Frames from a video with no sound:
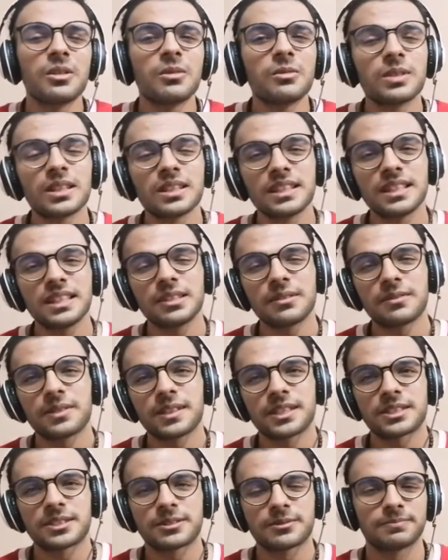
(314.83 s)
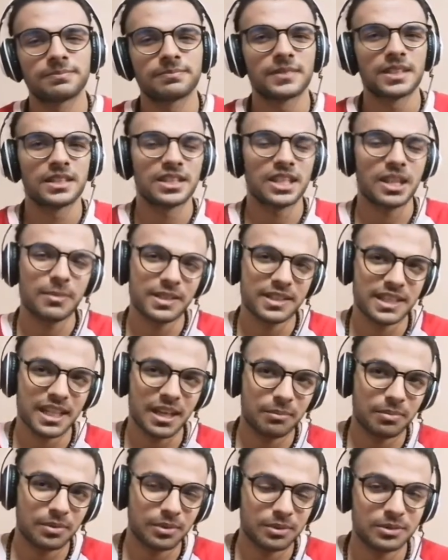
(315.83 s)
Well, in the first, some
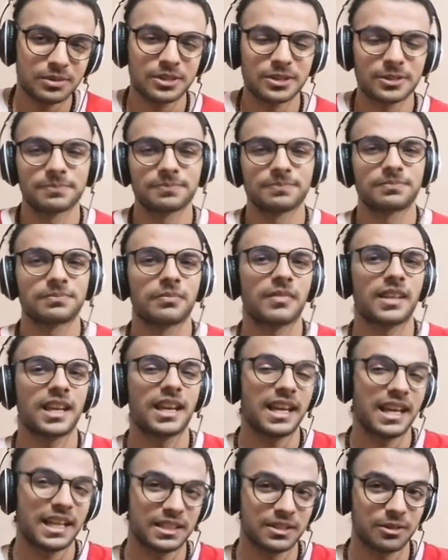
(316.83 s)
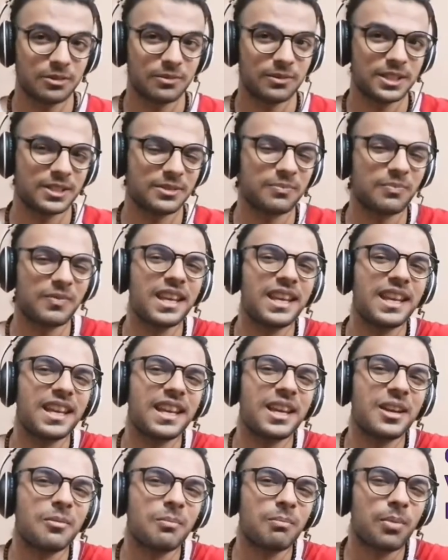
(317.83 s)
examples, as always.
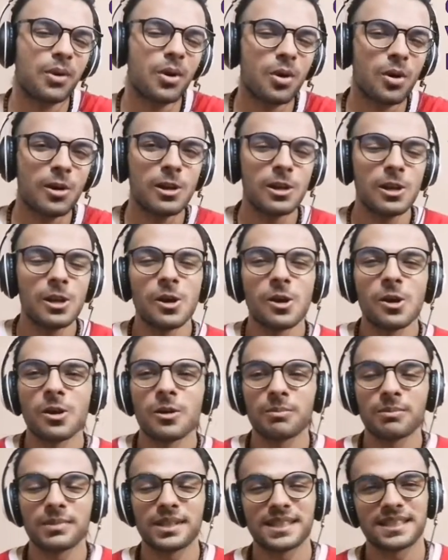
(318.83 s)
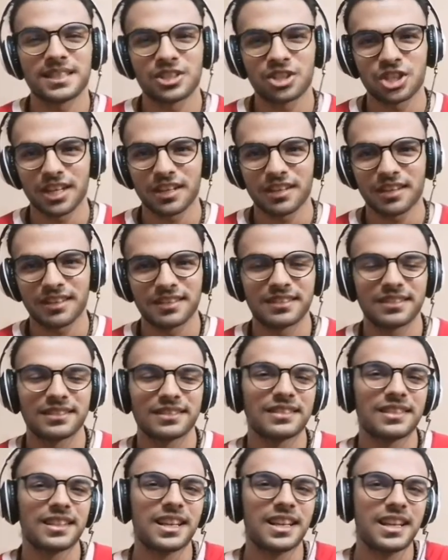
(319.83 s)
Pollo means chicken.
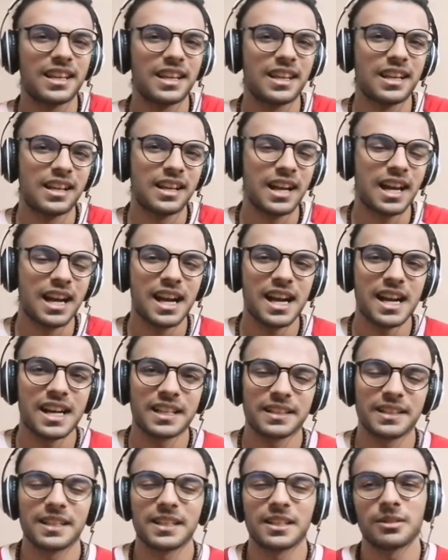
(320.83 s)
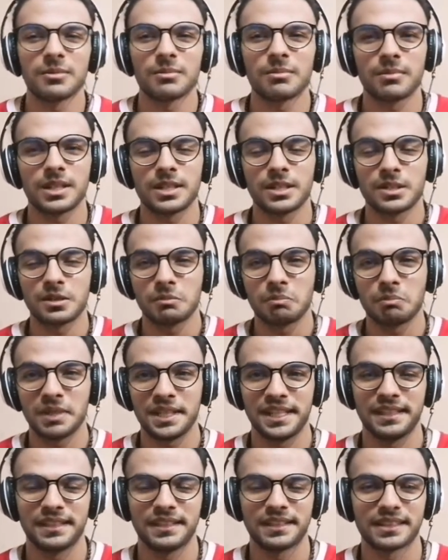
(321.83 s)
Carne means
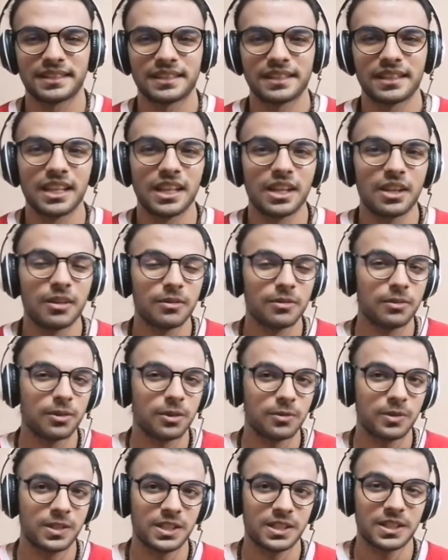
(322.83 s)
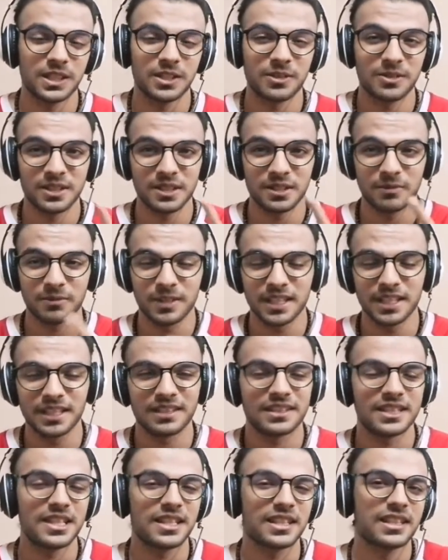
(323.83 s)
meat. For vegetarians and
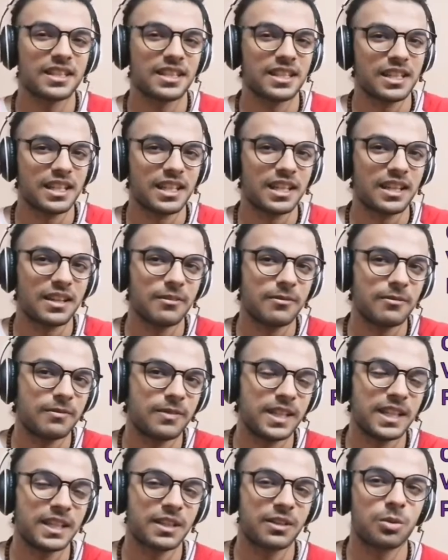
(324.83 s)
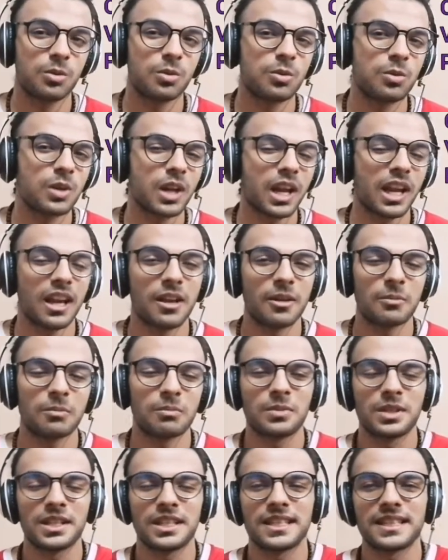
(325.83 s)
vegans, verdura
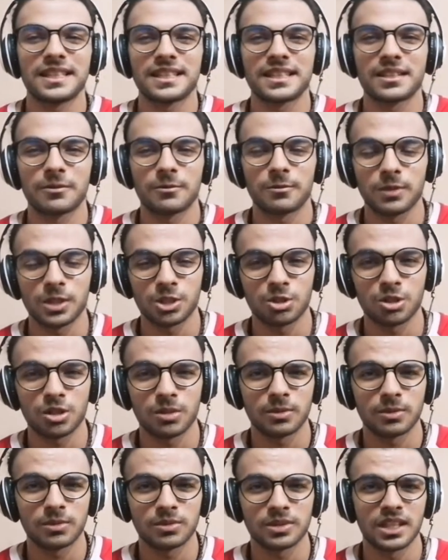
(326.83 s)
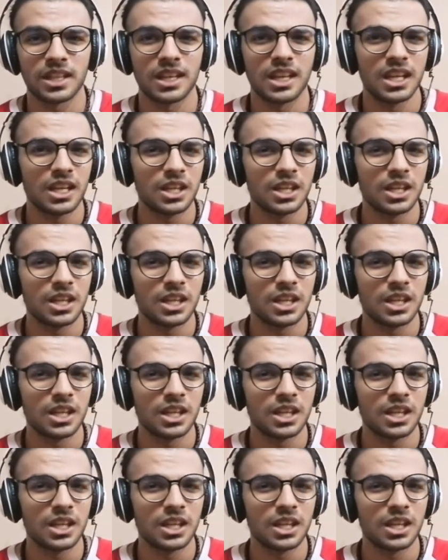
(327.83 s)
means vegetables.